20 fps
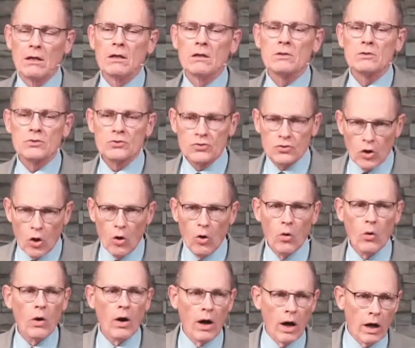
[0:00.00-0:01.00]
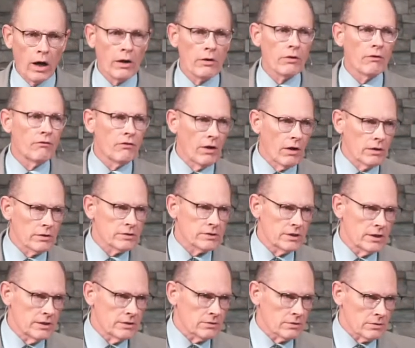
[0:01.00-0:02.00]
so are the false
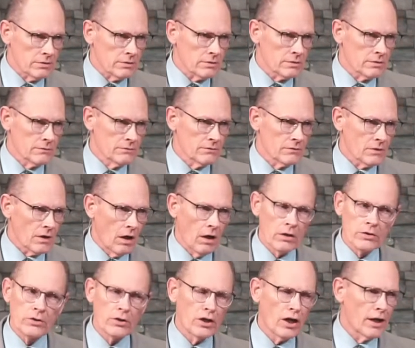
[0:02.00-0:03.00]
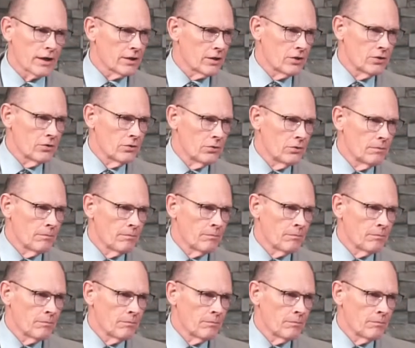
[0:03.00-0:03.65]
teachers. All you got to do